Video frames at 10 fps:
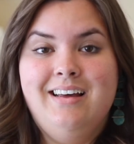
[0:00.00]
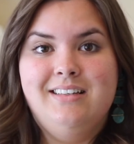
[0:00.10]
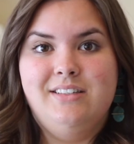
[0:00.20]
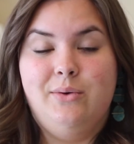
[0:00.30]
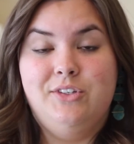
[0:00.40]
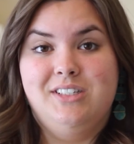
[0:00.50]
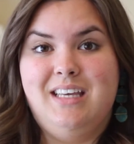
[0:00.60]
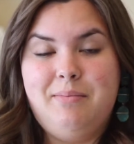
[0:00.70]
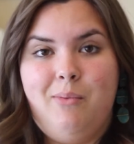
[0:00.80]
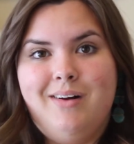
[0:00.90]
So just
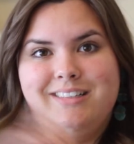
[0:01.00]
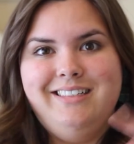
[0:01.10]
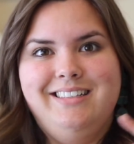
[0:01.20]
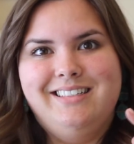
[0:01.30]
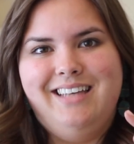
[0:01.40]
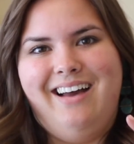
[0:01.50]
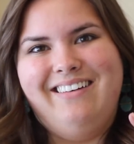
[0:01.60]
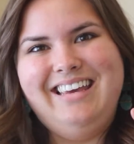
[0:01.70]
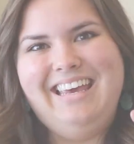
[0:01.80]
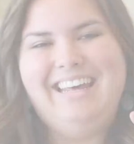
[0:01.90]
keep on watching to see how I get